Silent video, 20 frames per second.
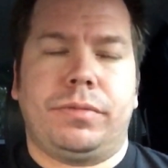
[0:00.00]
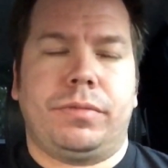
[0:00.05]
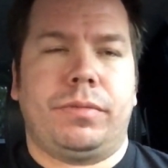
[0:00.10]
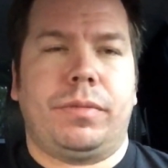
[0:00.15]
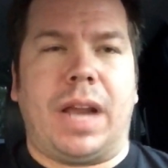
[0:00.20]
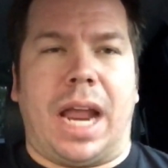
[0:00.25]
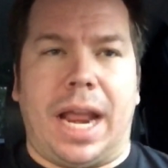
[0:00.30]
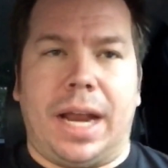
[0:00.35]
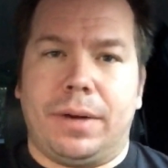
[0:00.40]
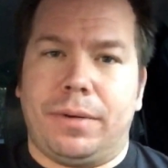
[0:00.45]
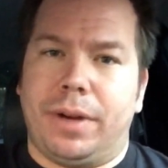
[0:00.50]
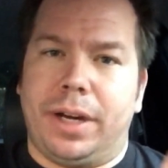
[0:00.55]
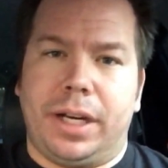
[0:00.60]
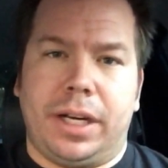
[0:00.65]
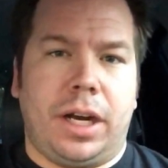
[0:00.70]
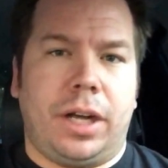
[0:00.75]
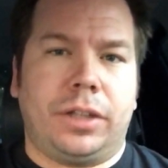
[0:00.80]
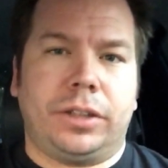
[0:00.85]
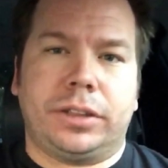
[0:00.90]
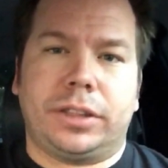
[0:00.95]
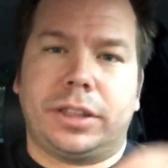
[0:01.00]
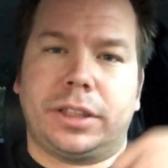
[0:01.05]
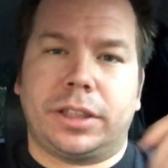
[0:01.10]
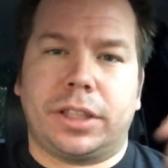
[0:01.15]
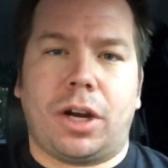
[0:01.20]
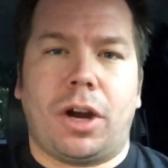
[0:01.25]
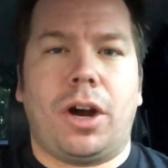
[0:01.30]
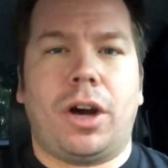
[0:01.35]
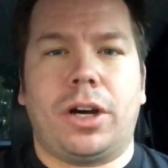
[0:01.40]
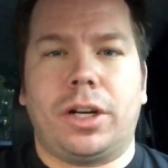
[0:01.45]
Handwritten notes,
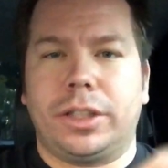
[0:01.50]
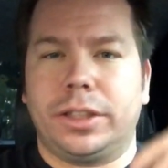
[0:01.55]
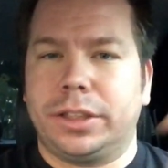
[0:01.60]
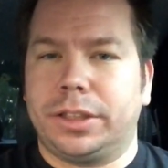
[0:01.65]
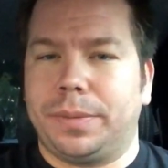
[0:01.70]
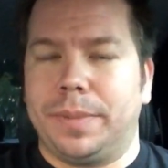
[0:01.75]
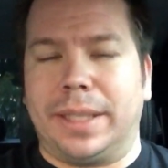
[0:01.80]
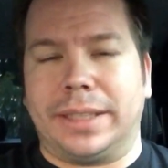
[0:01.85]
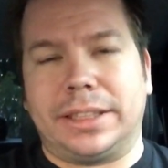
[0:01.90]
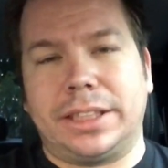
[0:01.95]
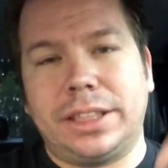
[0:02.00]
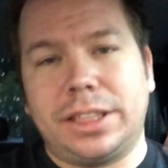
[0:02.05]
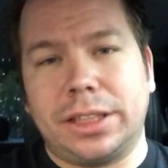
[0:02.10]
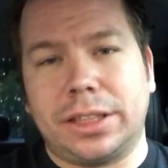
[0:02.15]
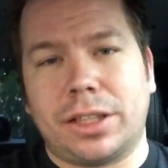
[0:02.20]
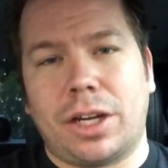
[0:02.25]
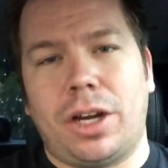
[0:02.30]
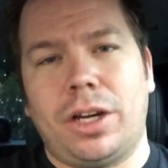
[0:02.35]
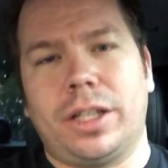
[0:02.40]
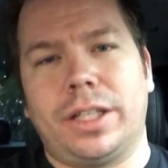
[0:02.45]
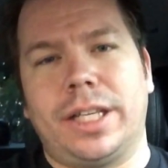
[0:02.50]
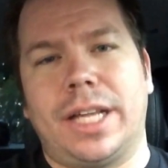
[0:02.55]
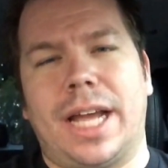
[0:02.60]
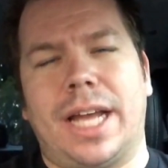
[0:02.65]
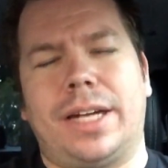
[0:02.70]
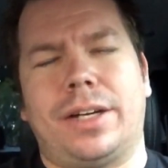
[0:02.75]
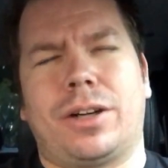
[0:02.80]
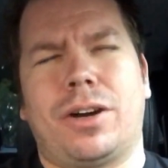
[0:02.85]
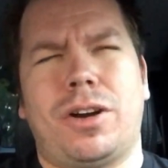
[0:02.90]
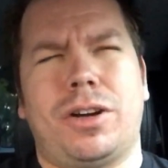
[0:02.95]
cards, messages, all of
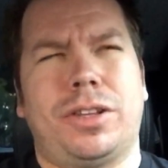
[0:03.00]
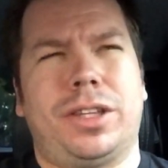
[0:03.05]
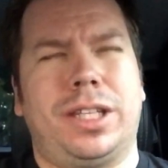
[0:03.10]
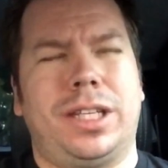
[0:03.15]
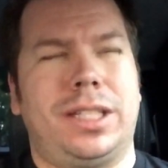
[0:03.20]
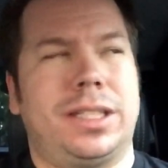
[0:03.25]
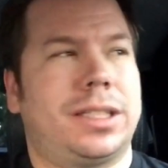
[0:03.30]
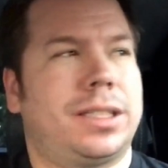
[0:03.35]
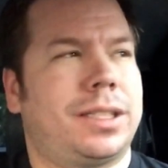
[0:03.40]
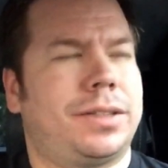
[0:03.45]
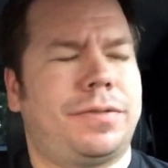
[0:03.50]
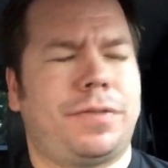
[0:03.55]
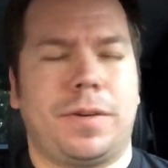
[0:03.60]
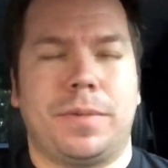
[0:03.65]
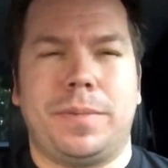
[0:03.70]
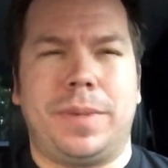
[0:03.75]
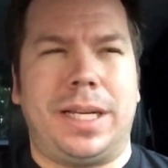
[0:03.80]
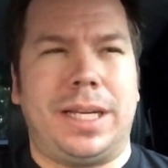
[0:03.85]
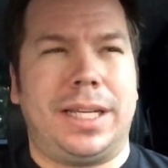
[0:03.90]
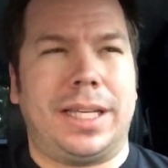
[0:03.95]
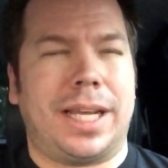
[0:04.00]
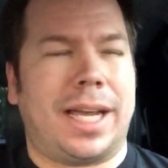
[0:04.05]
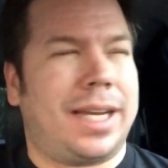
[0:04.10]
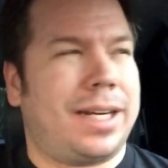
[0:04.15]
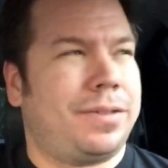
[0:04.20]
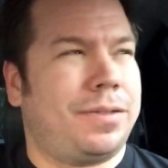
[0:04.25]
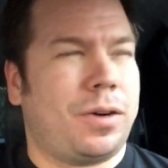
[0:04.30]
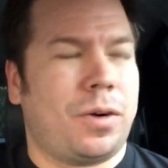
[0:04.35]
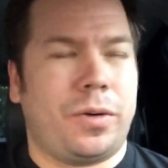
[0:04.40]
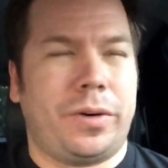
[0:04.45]
that are all things for me that
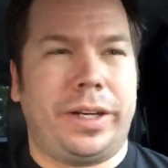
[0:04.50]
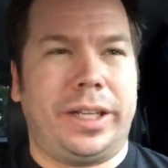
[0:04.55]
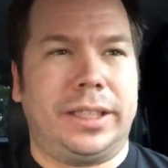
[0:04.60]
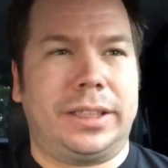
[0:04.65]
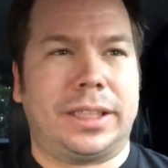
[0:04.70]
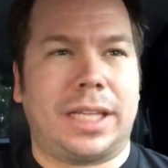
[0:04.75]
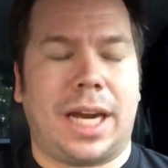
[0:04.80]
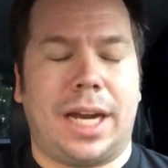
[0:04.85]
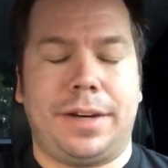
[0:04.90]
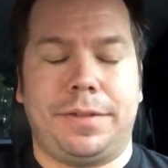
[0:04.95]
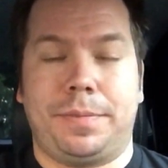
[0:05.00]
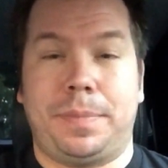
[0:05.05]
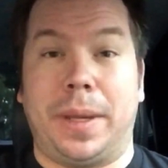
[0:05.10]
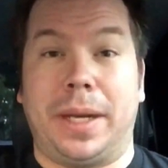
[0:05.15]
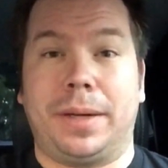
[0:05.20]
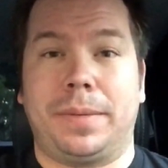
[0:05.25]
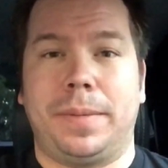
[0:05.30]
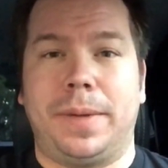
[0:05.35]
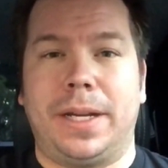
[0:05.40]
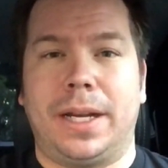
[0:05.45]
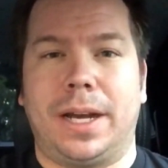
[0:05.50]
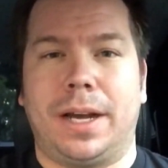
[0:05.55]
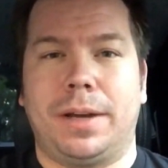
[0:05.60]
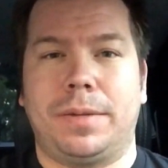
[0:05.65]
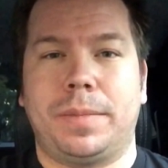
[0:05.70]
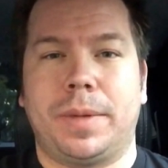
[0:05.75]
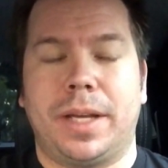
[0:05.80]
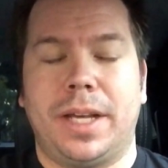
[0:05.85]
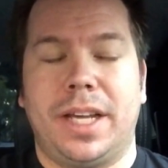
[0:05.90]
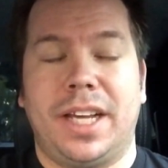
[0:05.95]
have always kind of picked me
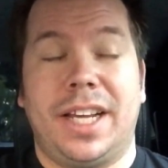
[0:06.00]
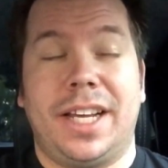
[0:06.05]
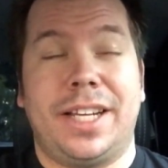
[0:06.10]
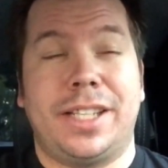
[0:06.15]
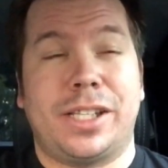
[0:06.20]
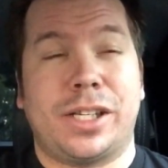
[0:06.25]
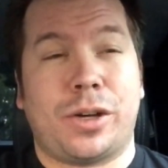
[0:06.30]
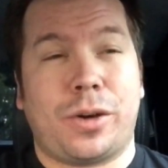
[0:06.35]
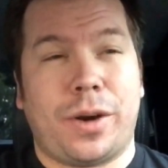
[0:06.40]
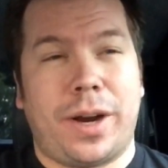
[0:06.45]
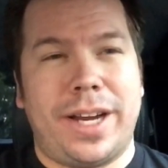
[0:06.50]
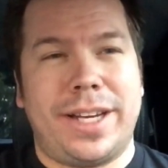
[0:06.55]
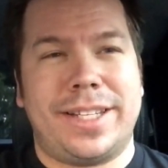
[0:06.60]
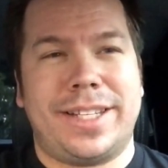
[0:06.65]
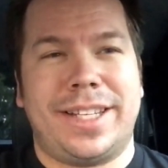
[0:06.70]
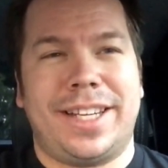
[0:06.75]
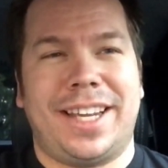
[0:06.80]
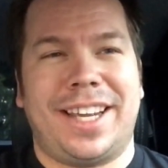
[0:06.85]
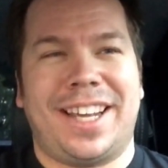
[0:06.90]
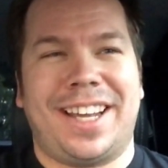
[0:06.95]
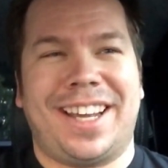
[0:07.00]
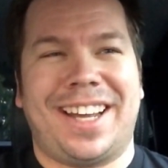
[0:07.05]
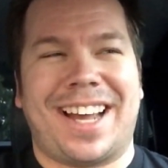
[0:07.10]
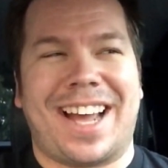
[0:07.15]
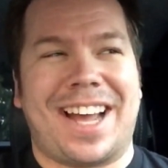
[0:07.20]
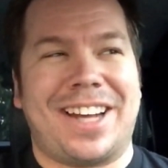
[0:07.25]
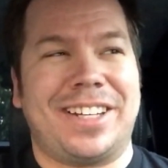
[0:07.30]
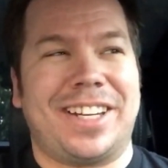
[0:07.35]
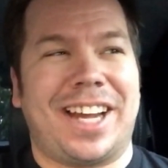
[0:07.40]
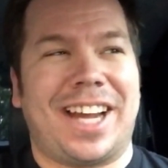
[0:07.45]
up. It's crazy.
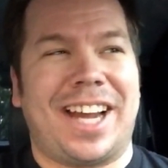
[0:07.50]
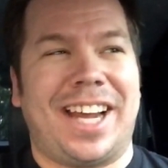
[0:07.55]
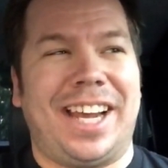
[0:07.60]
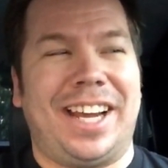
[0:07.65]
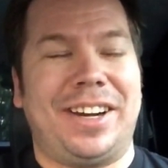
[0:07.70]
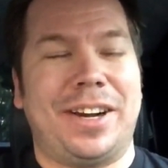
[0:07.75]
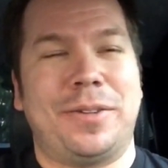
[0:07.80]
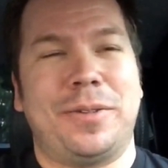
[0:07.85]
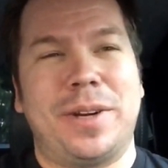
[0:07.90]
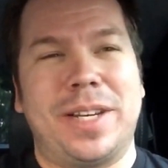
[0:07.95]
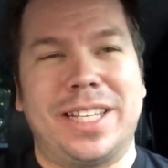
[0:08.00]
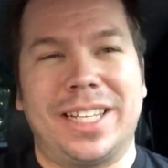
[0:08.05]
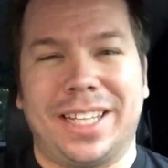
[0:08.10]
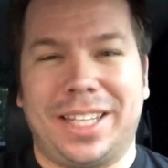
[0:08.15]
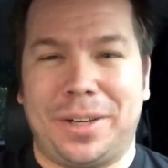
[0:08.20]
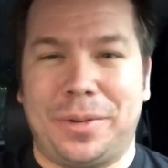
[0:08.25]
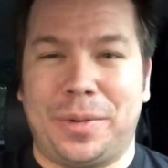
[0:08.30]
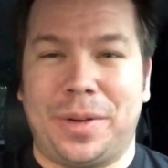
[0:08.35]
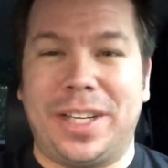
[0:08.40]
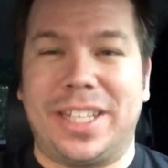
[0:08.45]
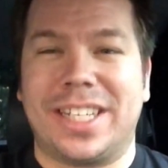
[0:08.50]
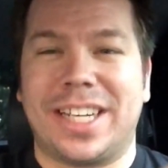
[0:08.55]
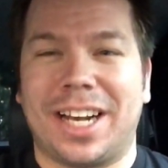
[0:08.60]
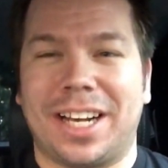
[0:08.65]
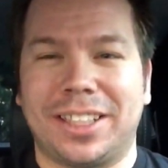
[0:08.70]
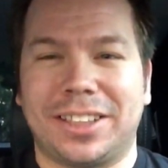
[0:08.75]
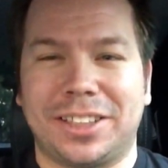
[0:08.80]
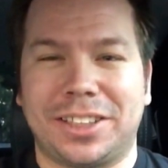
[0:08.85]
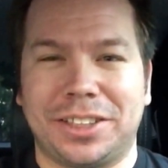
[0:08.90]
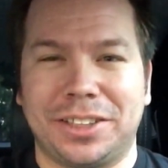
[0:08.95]
I recently reached
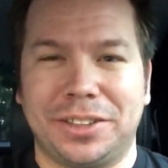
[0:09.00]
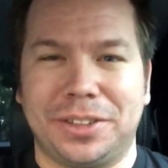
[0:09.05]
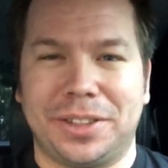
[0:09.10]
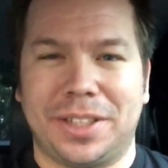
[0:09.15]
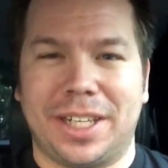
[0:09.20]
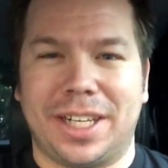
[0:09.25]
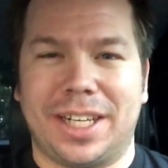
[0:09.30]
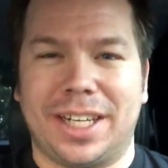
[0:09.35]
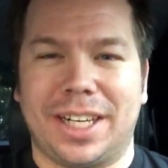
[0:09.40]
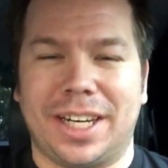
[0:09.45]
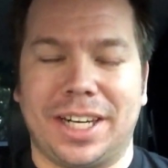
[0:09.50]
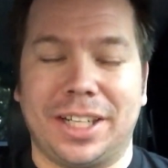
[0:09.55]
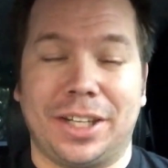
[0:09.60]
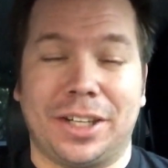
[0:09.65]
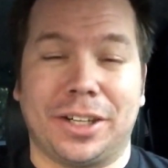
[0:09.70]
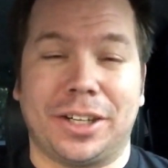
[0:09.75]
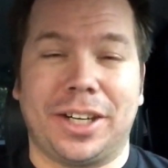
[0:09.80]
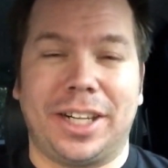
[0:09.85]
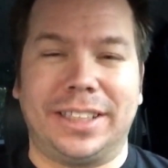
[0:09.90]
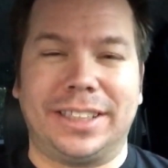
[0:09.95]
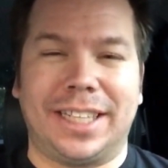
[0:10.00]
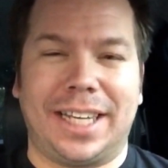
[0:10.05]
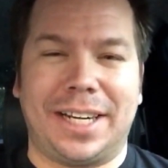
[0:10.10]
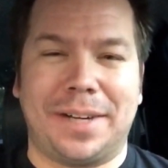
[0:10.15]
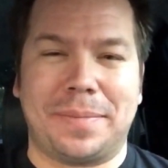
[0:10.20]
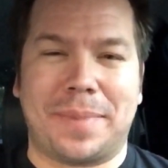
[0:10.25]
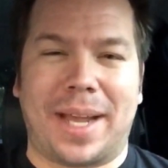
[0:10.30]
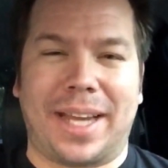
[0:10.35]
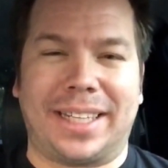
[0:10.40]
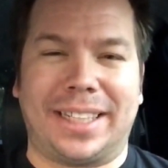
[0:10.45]
out to a girl I
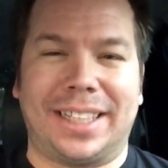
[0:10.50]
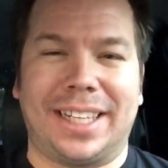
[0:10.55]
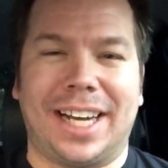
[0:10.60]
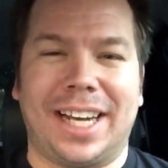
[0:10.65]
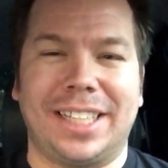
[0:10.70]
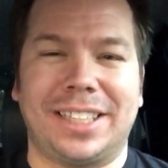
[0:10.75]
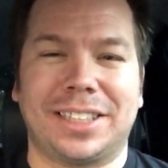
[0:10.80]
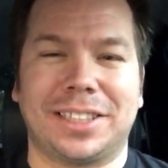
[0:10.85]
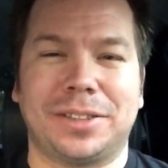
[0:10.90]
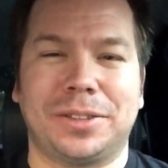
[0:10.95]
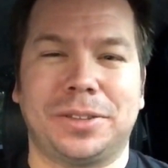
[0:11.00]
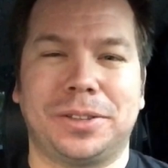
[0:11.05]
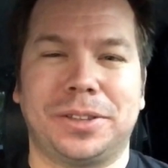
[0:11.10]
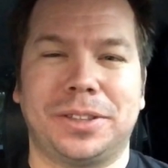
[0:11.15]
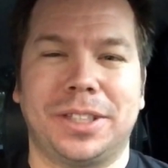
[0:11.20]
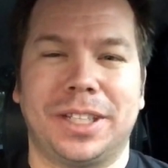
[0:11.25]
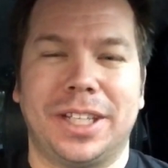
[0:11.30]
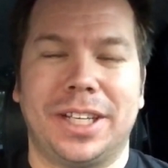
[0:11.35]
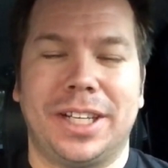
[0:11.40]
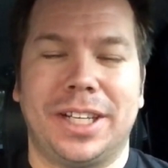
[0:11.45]
dated back in high school,